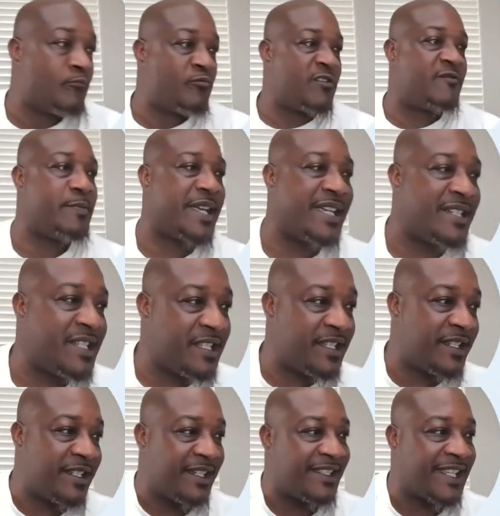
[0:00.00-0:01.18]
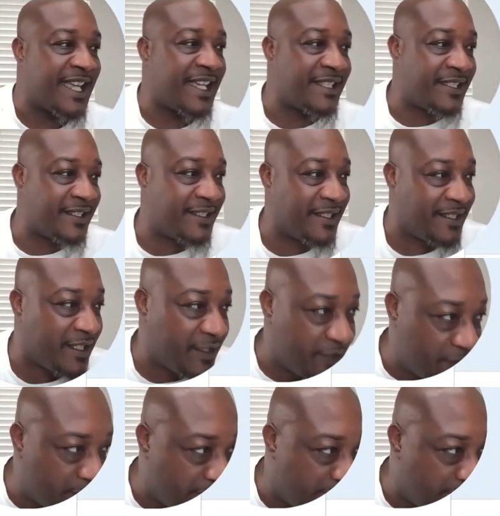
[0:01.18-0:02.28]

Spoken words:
If you pay attention to the sizes, it tells you